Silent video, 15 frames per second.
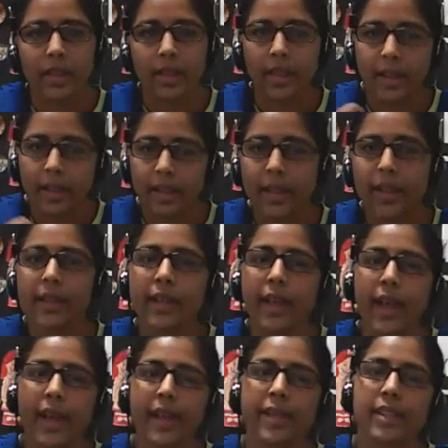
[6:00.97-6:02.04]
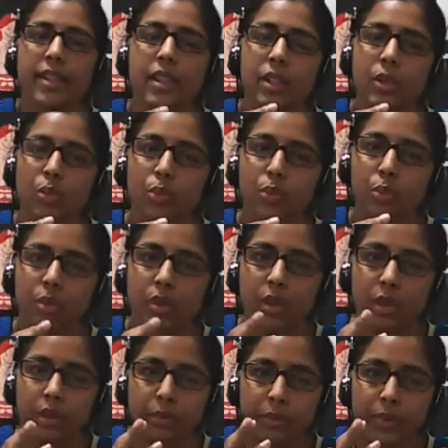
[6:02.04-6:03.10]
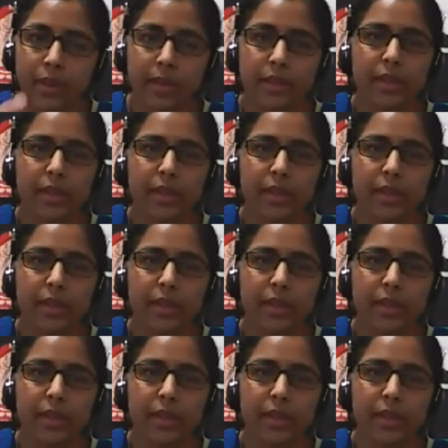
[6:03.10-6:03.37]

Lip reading: inlet has work